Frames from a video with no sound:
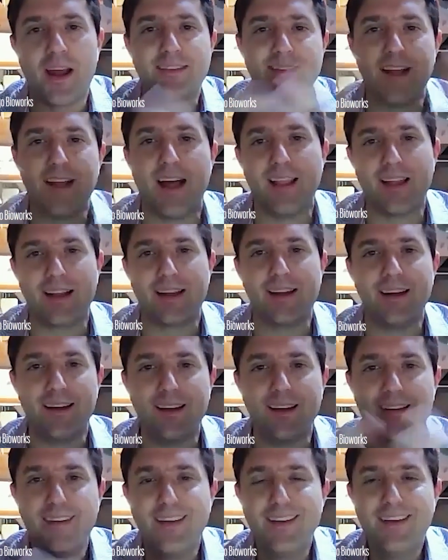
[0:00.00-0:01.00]
It's not like a
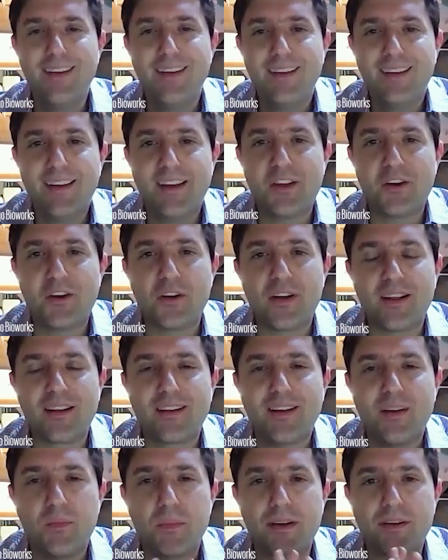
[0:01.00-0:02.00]
internet
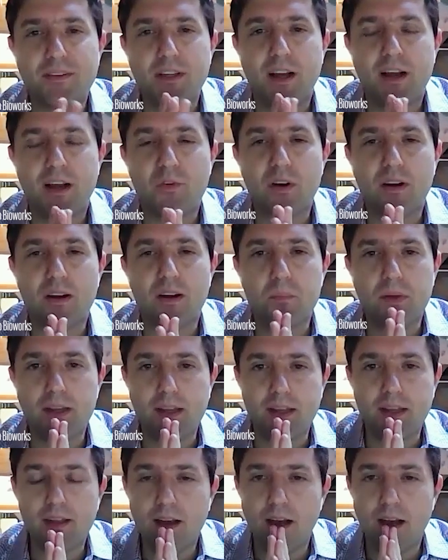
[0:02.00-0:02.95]
company or software company.